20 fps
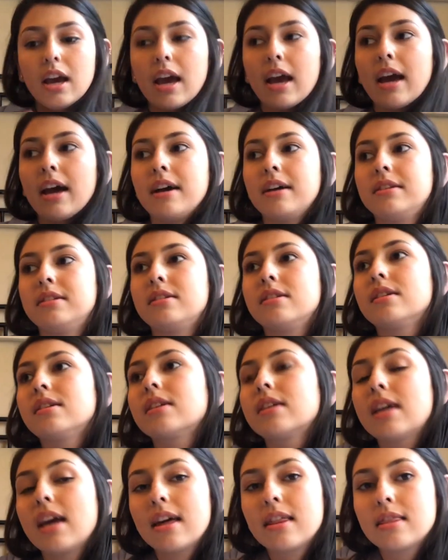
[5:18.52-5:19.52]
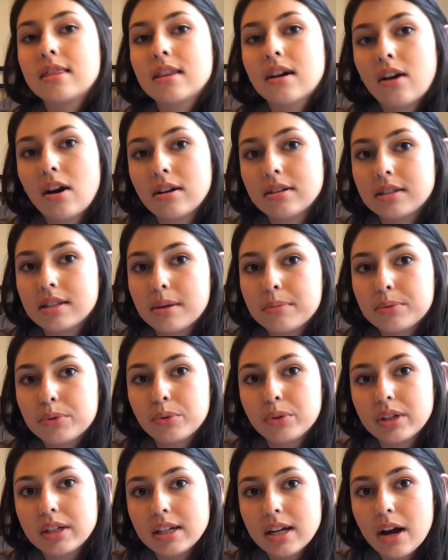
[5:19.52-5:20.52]
and get the concepts
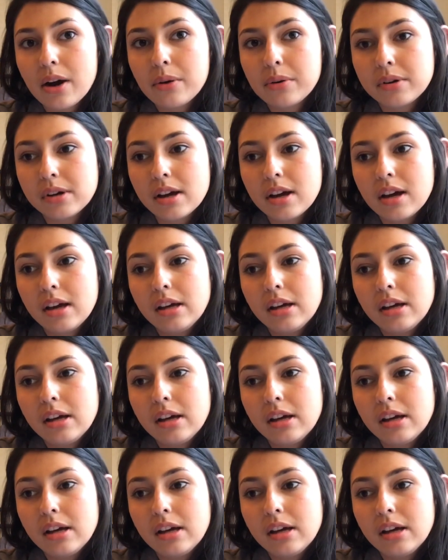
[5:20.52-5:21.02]
really down.